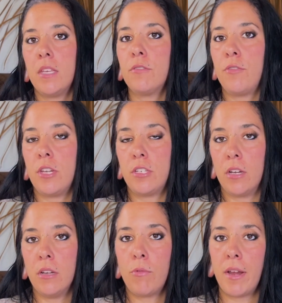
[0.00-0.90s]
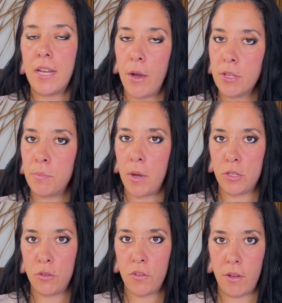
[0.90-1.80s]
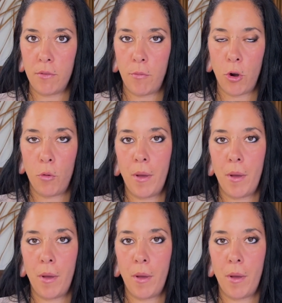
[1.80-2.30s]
This feature right now is part of Canva Pro,